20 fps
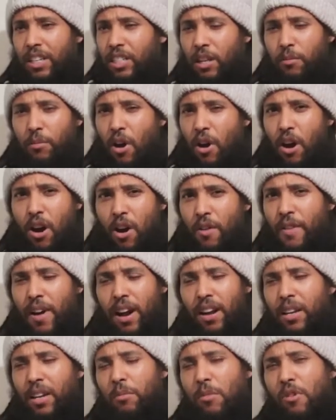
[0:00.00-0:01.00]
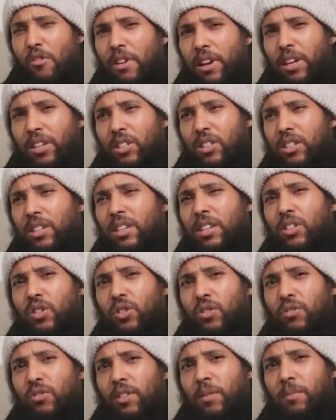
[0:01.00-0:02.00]
It's a part of our liberation
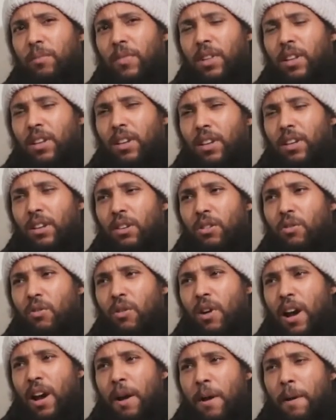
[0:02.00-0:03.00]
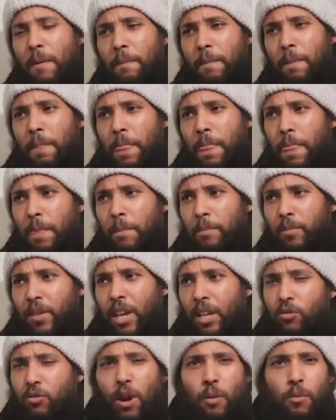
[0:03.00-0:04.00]
history. You know,
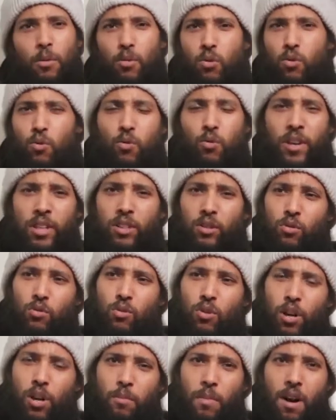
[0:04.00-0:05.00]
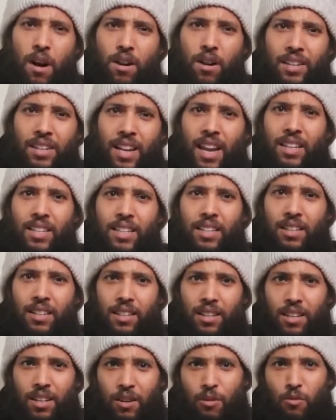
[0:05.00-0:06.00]
that's why we always talk about Nani.
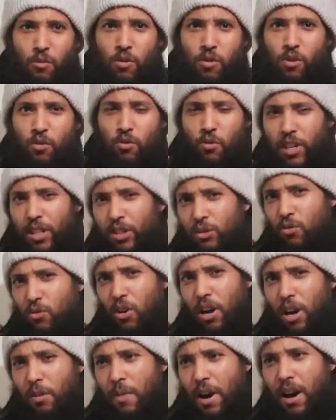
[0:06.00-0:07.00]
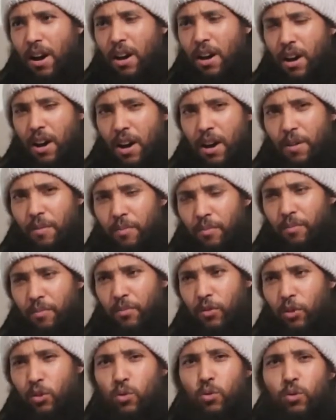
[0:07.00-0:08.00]
We always talk about
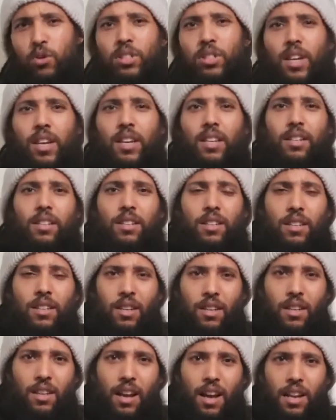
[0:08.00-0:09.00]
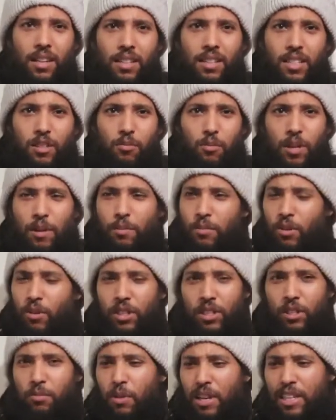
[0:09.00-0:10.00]
Toussaint and these people.
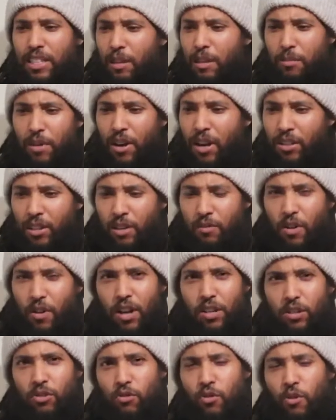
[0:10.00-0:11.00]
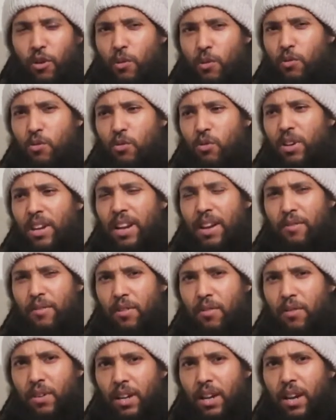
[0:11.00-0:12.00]
It's a part of our story we will never
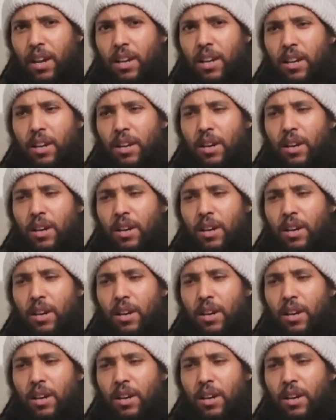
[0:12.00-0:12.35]
forget.